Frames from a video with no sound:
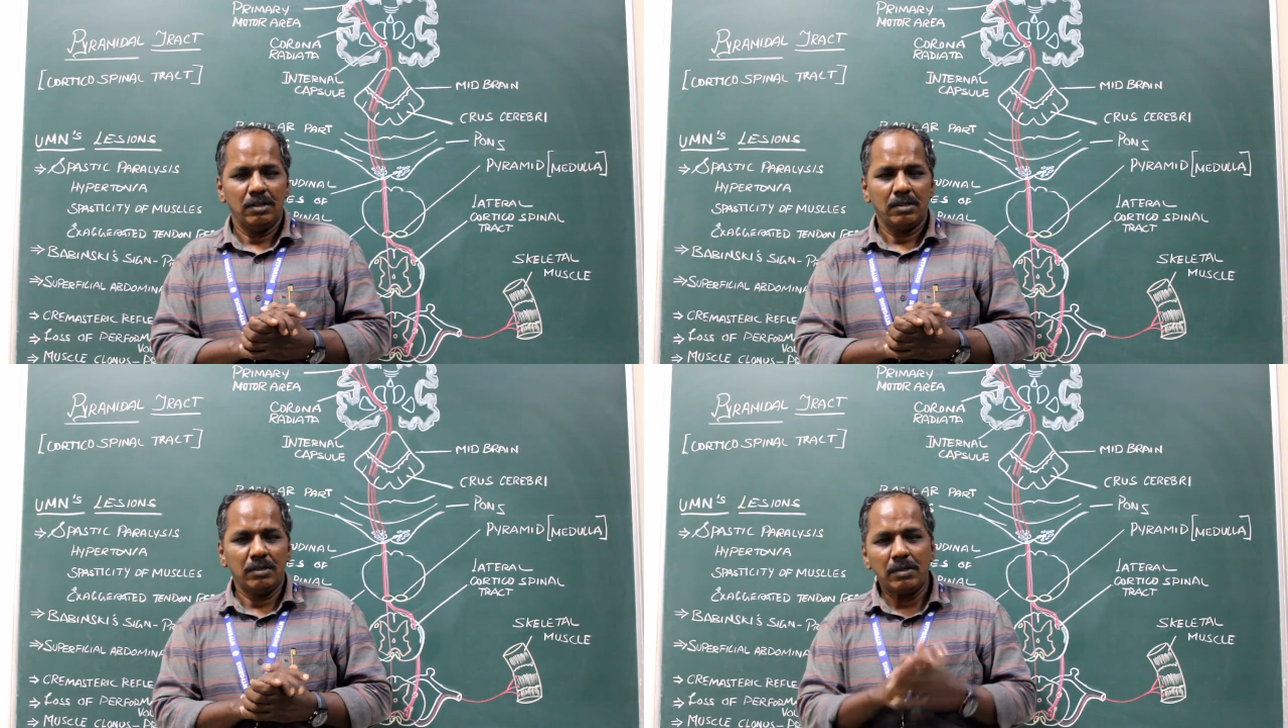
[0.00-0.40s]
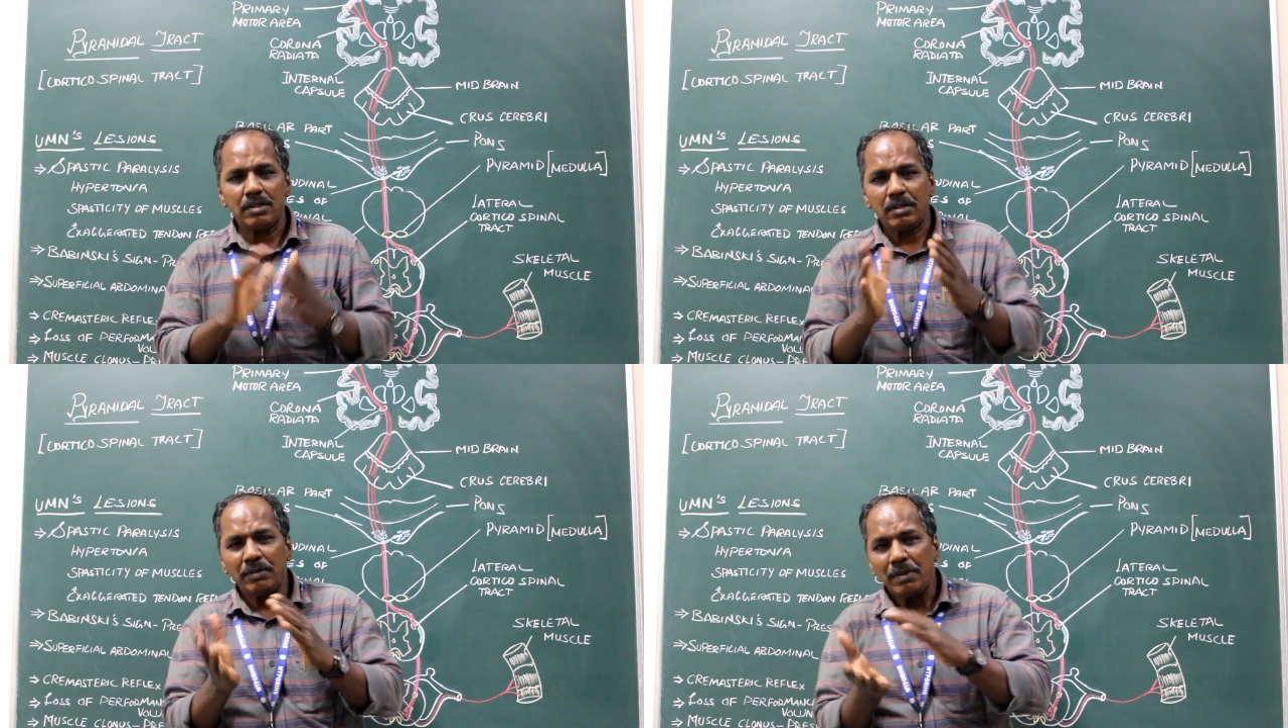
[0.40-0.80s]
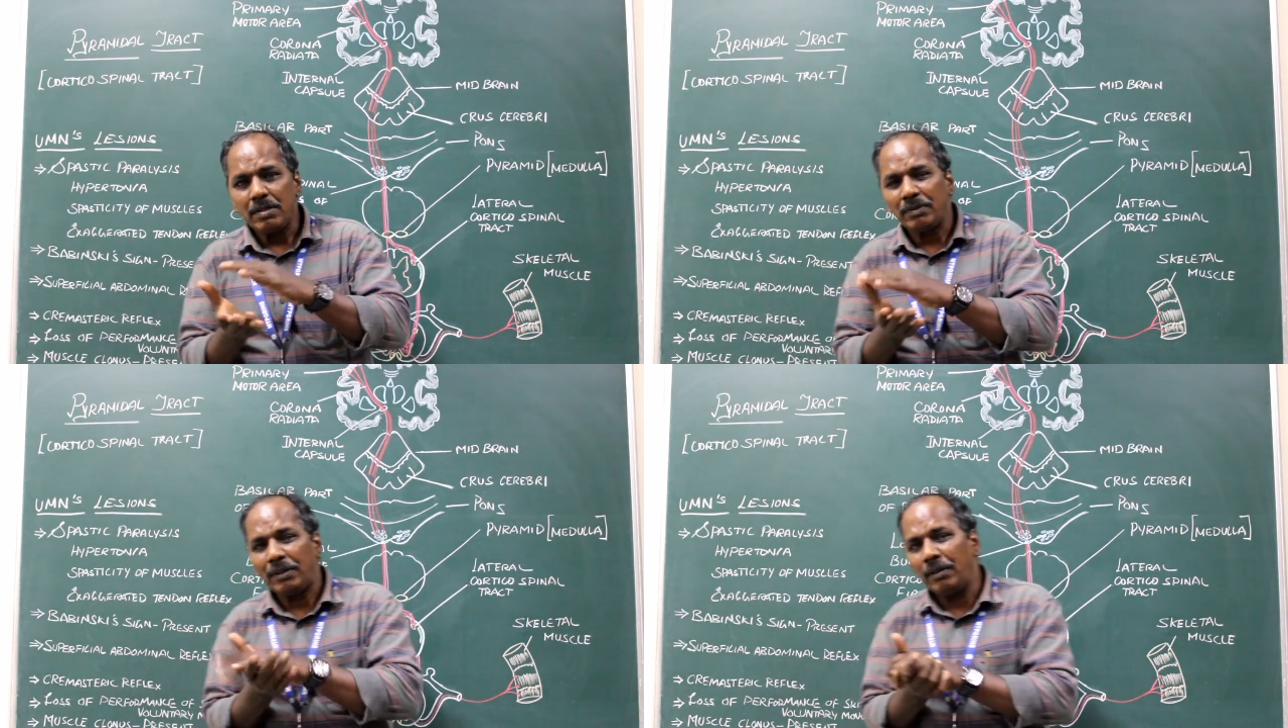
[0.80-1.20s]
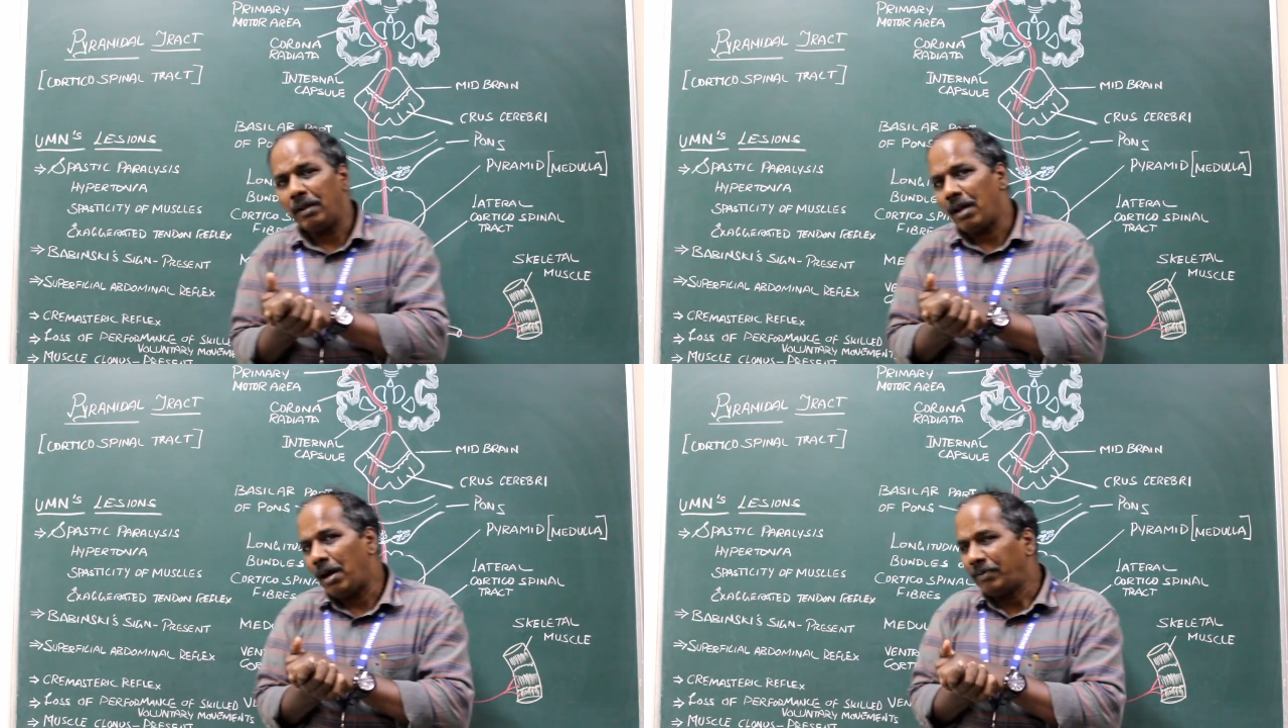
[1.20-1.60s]
So what is the difference
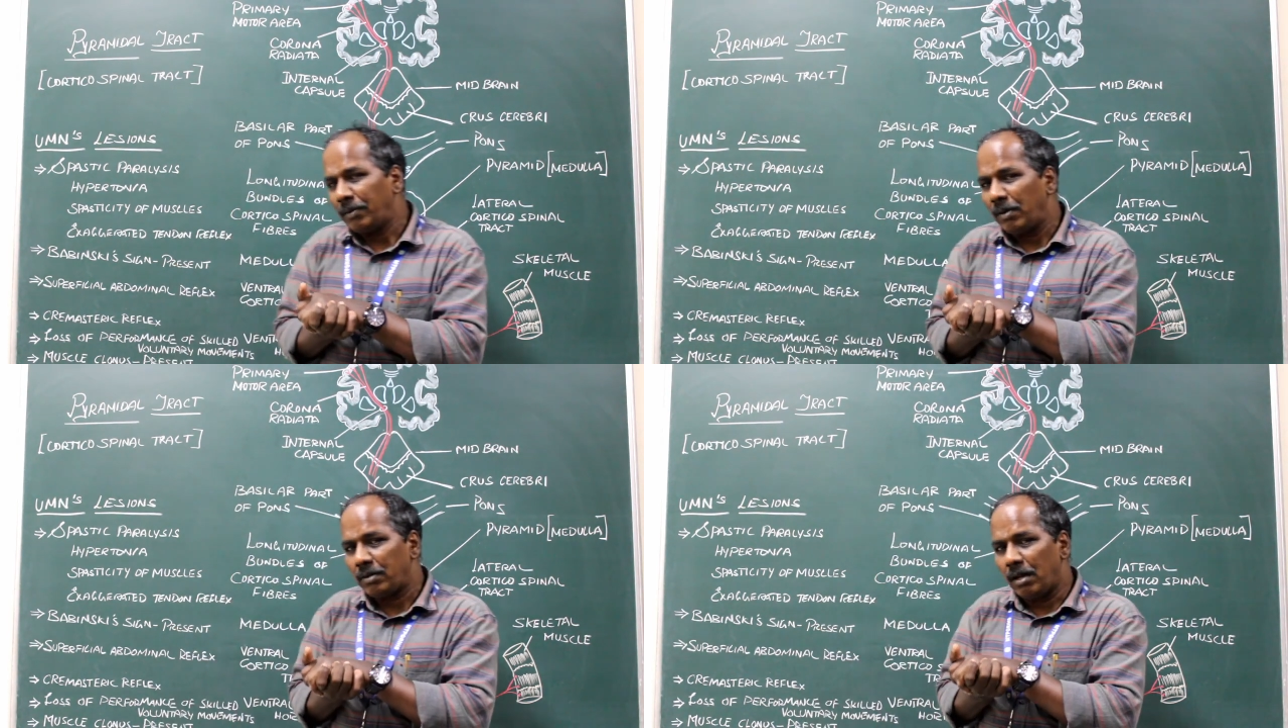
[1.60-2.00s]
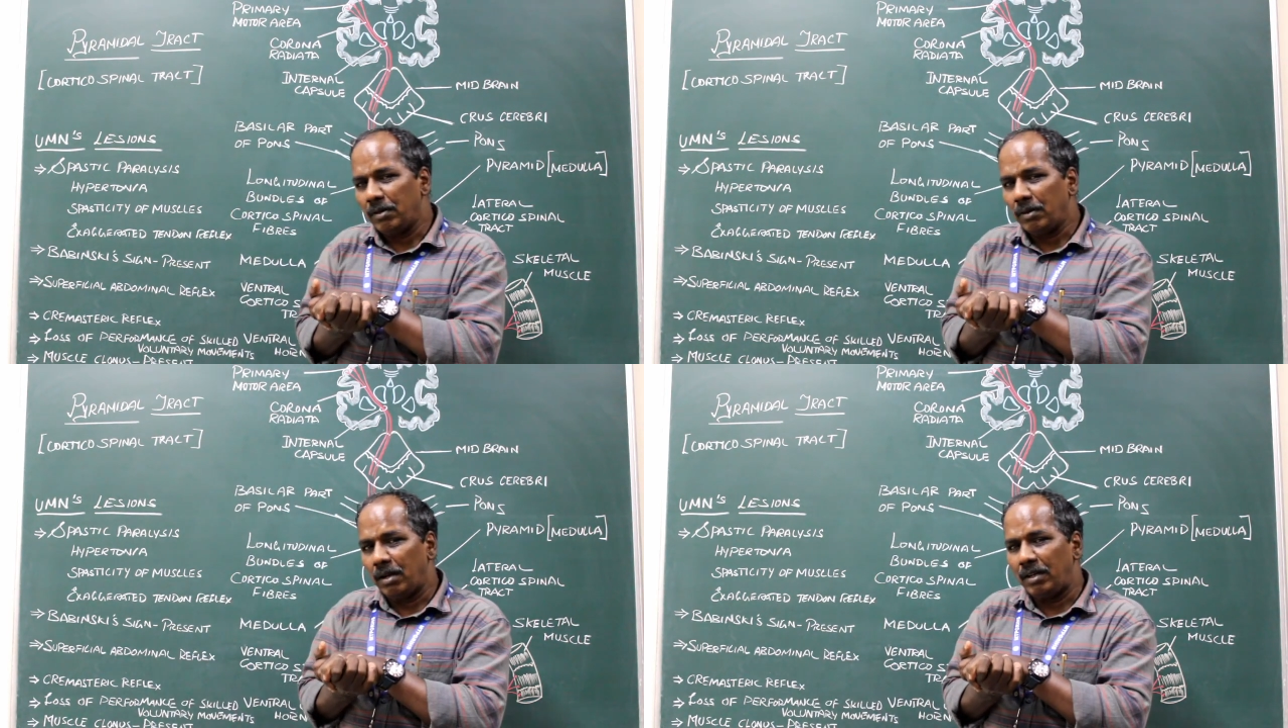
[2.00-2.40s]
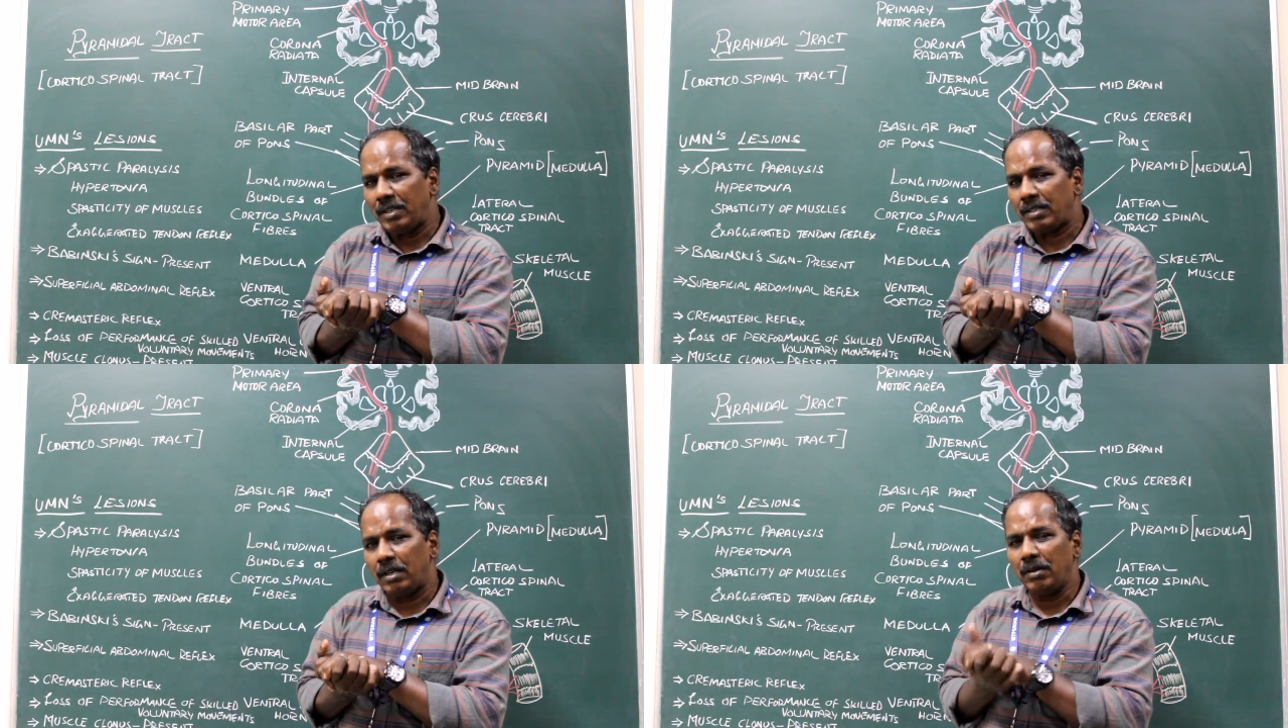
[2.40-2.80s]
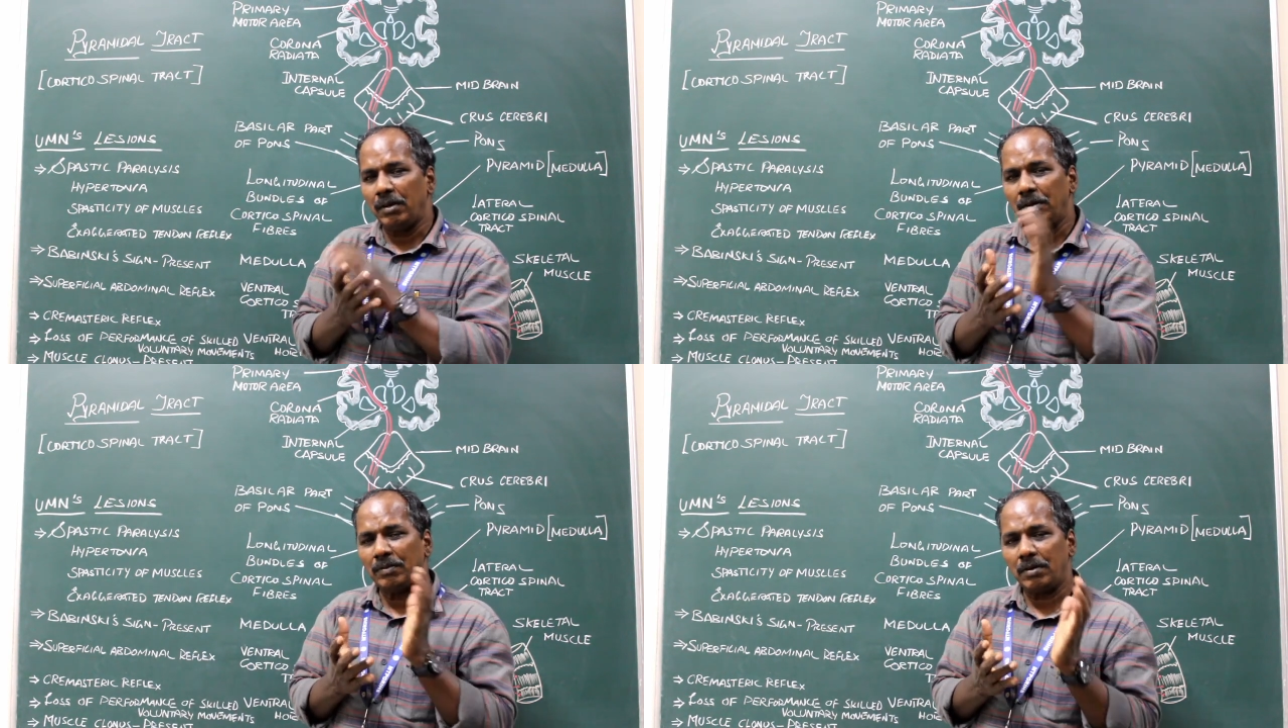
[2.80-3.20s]
between upper motor neuron lesion and
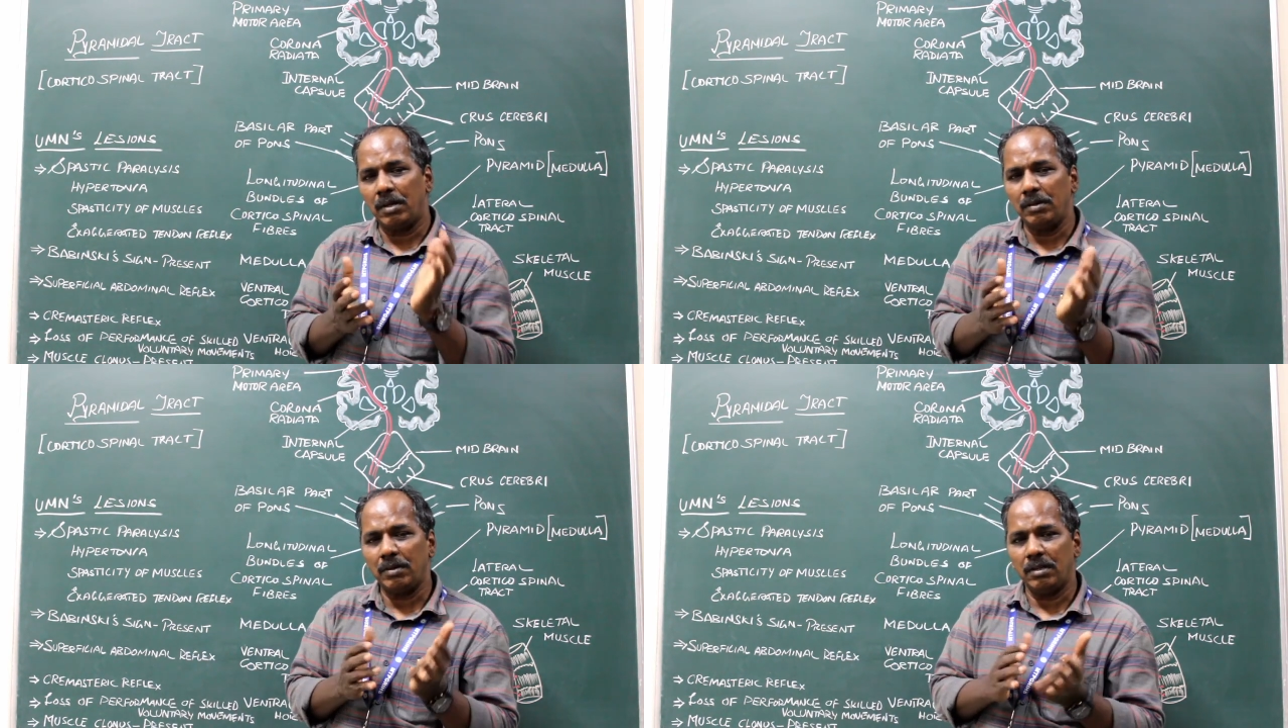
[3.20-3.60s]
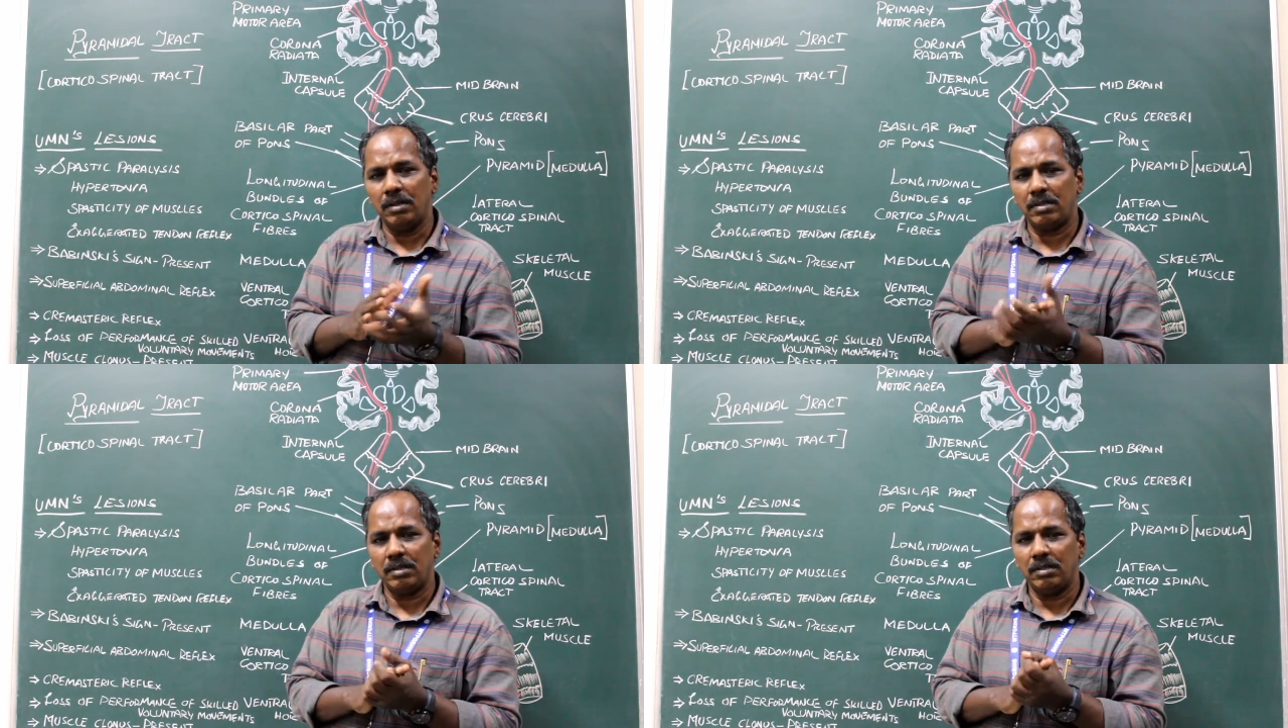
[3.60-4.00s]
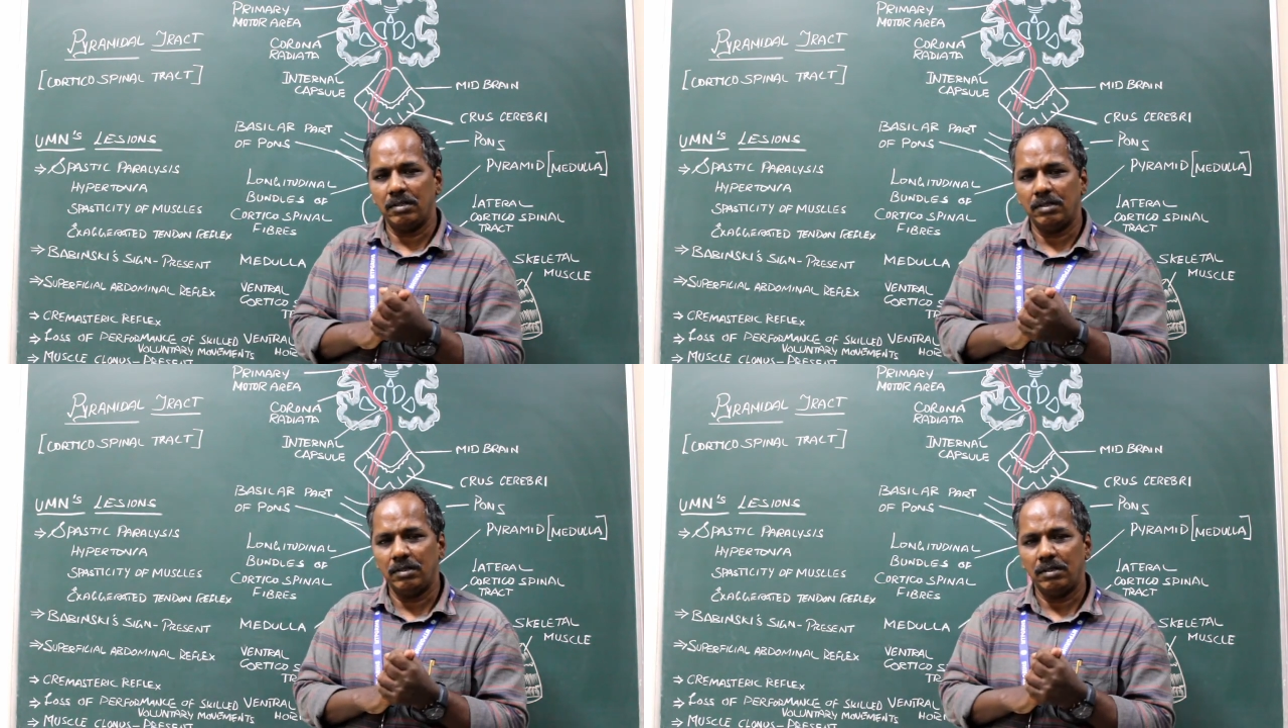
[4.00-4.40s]
lower motor neuron lesion?